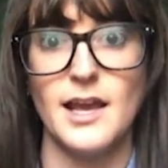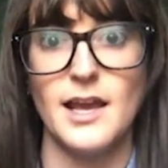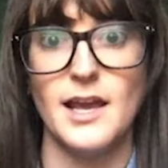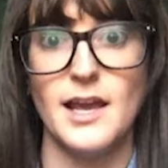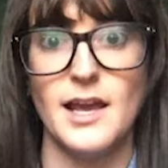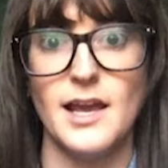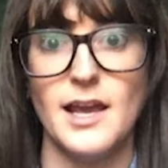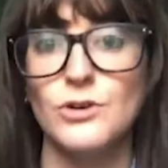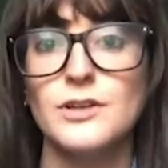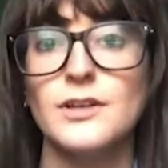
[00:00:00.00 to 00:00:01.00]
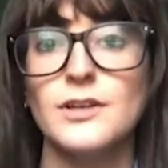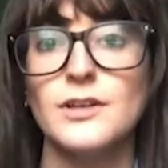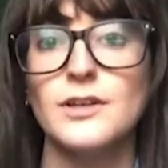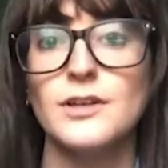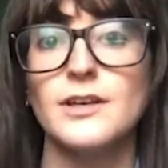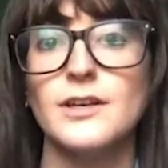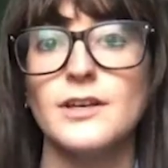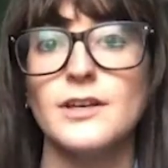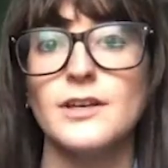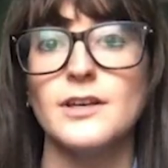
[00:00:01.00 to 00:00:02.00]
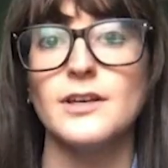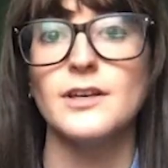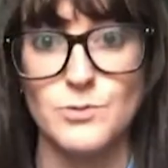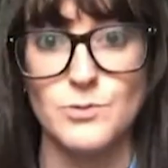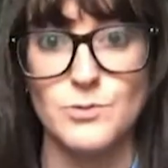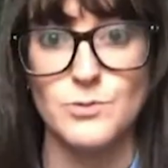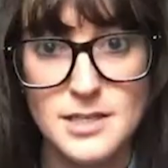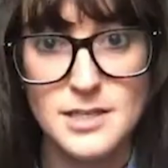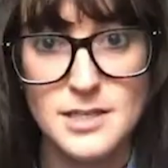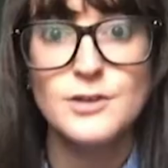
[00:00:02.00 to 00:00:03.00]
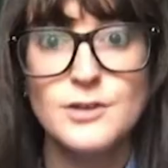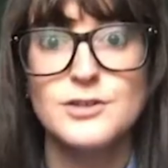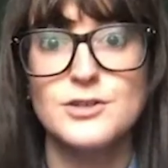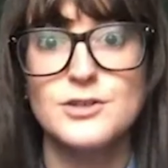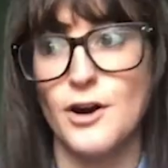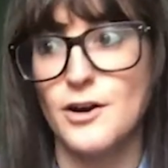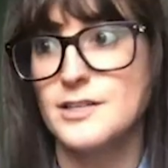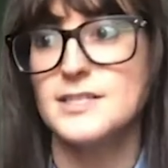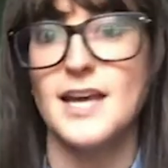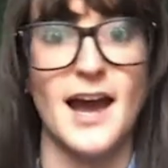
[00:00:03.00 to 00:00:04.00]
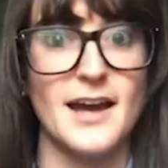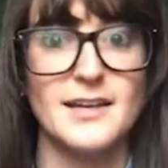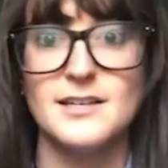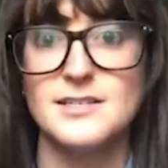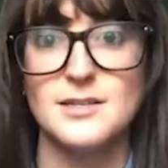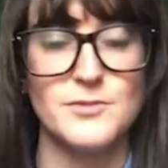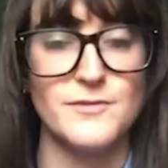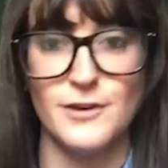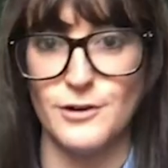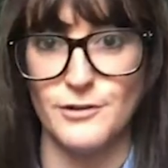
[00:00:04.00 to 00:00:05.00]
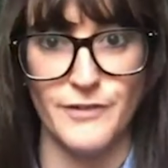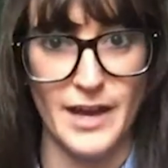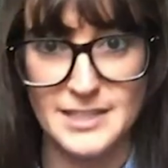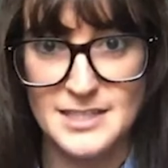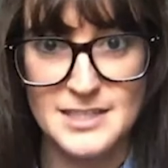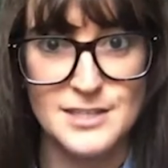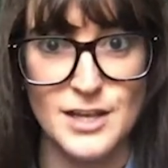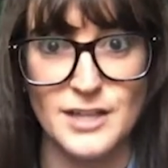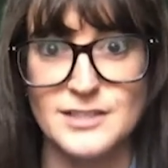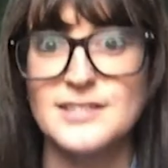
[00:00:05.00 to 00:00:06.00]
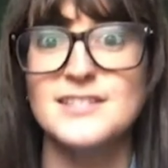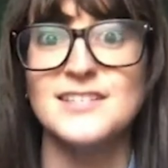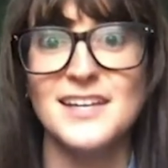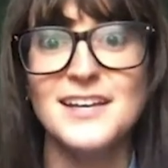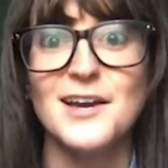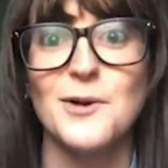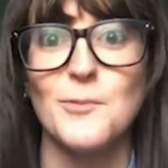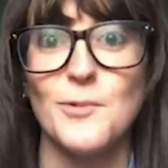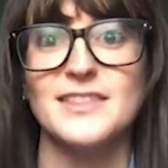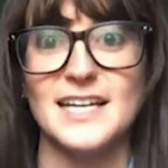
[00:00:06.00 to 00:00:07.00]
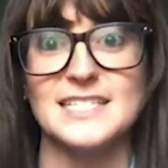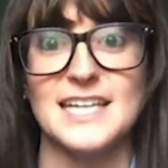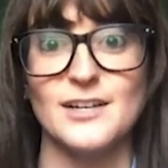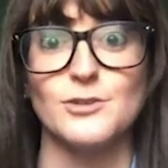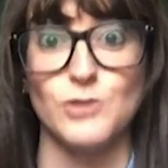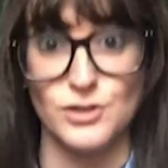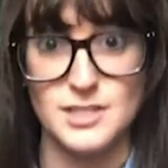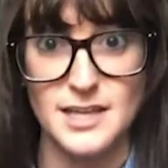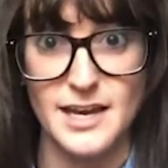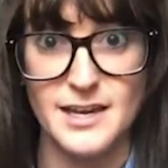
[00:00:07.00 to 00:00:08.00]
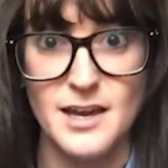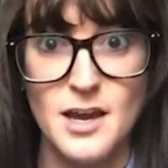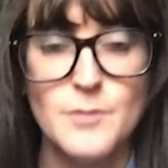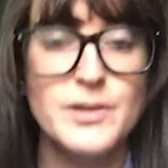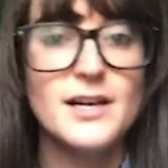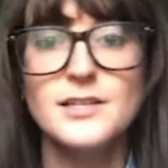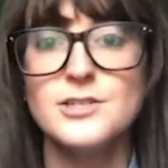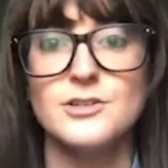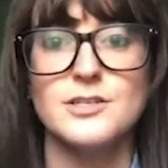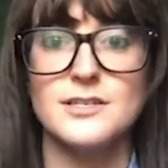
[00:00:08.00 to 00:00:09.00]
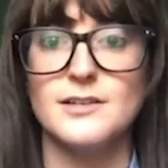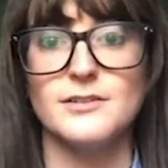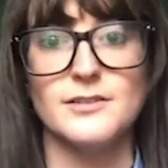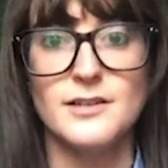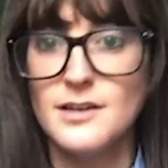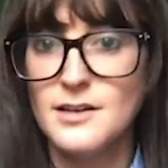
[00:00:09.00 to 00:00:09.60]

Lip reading: start looking at the reporting suites. Start tagging some of your events and seeing what that data looks like. Because you're still